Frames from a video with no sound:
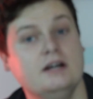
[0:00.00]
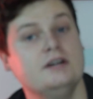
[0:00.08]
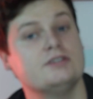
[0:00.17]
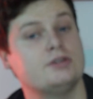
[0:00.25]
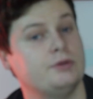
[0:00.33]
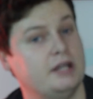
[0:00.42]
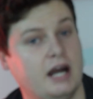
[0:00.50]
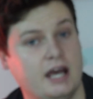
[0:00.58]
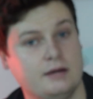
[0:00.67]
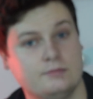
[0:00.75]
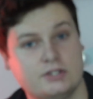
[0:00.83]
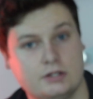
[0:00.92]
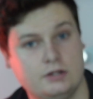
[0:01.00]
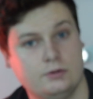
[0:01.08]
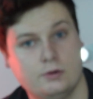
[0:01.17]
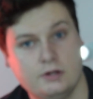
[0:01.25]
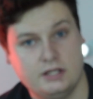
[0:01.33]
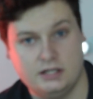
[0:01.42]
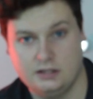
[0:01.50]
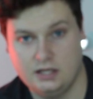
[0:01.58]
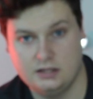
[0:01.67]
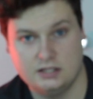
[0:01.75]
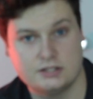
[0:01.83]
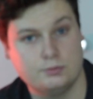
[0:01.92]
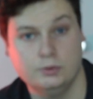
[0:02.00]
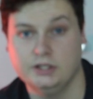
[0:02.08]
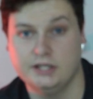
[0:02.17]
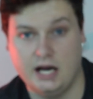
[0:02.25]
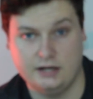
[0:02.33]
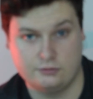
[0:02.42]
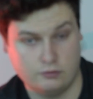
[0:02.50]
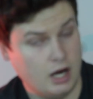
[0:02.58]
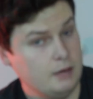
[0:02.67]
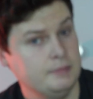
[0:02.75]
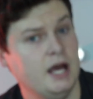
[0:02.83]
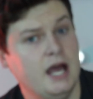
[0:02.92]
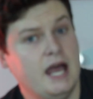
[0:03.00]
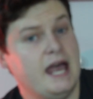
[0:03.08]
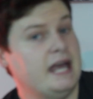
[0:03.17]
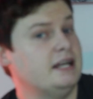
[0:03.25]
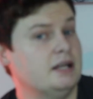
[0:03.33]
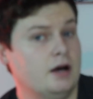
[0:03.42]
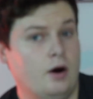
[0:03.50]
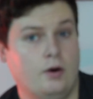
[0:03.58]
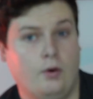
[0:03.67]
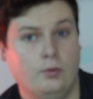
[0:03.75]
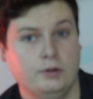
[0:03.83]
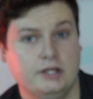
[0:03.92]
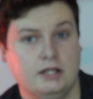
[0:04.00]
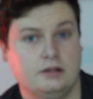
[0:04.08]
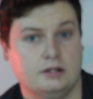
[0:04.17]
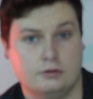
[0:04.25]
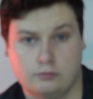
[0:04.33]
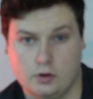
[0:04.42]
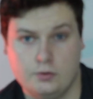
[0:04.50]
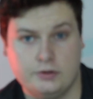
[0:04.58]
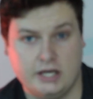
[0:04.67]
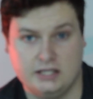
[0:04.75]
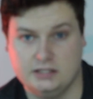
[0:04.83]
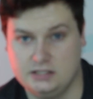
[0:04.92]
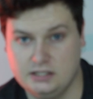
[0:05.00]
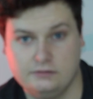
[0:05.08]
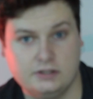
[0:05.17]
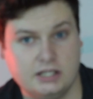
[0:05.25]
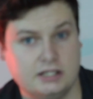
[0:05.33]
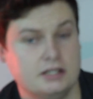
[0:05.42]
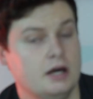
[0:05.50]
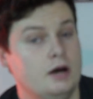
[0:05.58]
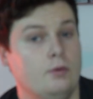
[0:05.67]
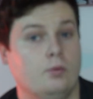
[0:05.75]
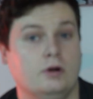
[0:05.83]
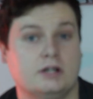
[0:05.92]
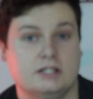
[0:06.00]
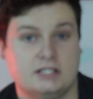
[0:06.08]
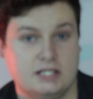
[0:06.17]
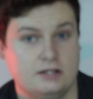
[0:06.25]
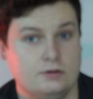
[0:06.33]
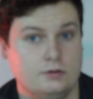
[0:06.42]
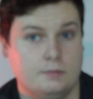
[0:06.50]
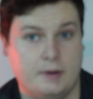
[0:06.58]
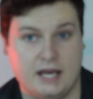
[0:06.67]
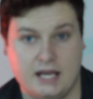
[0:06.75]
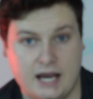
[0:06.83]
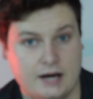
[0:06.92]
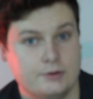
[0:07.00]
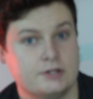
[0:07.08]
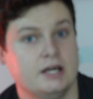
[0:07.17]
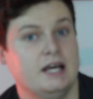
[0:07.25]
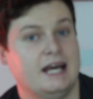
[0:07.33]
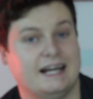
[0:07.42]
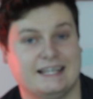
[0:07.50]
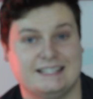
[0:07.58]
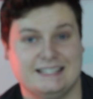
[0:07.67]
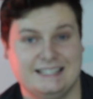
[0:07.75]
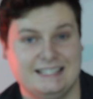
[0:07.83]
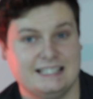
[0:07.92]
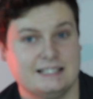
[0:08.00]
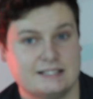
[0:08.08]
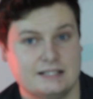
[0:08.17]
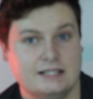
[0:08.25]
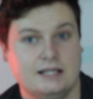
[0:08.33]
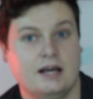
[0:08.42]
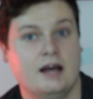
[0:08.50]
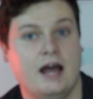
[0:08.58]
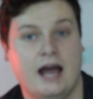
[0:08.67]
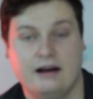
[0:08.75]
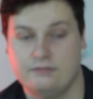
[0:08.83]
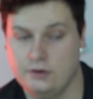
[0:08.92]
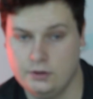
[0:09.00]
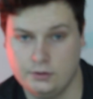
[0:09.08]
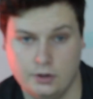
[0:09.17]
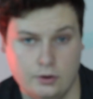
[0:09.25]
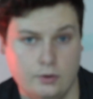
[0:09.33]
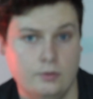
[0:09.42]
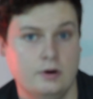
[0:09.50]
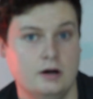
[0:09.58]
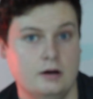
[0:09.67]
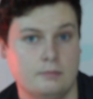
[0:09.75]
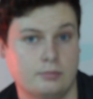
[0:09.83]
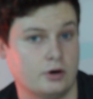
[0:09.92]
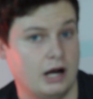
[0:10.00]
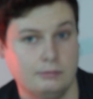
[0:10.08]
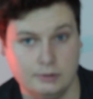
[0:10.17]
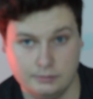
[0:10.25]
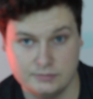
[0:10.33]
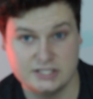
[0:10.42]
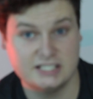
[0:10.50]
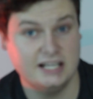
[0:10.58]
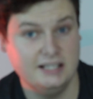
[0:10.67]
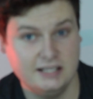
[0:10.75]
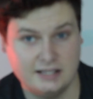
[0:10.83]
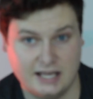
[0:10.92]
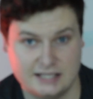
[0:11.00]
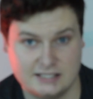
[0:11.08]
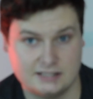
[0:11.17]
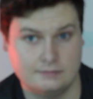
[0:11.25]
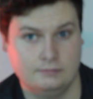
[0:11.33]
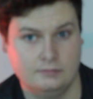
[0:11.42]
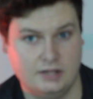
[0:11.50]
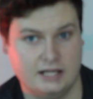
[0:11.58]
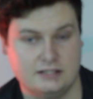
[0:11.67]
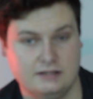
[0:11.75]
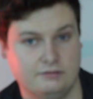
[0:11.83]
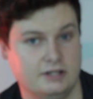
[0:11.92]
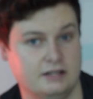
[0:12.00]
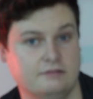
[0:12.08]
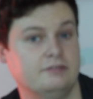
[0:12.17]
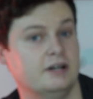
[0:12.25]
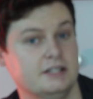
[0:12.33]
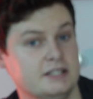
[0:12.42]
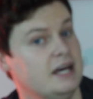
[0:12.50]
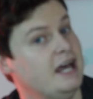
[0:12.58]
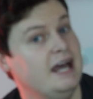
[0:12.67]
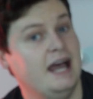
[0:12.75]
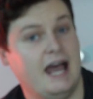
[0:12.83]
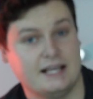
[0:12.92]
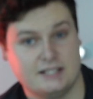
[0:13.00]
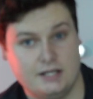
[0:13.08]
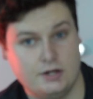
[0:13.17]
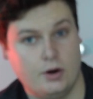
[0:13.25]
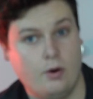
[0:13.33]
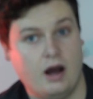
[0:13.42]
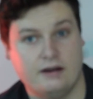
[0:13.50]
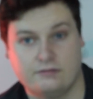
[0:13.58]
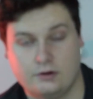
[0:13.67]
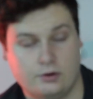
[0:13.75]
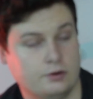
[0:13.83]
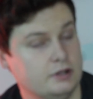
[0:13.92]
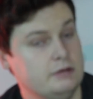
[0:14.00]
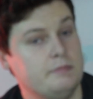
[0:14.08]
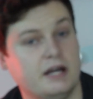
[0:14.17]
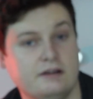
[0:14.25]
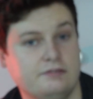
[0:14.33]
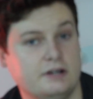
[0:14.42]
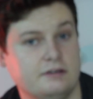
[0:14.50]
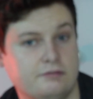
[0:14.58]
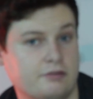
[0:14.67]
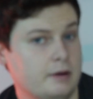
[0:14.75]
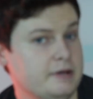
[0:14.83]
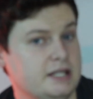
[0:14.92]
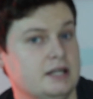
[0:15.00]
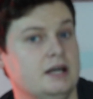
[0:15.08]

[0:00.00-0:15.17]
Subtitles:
so then I am secure that this will not drop, and only the growth and the dividend will continue to pay out, and I can easily have no problem selling that dividend fund, as I know I've currently benefited from it